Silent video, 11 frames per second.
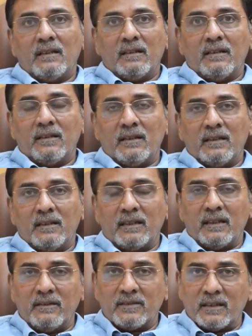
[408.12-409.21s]
It
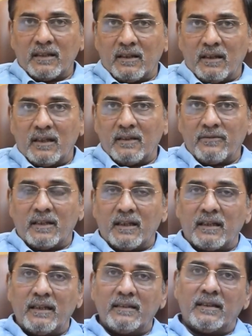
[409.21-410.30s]
gives us a lot of
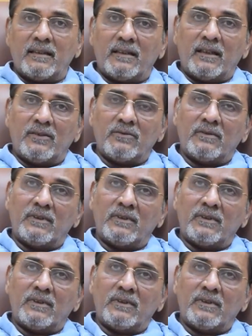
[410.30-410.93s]
courage and now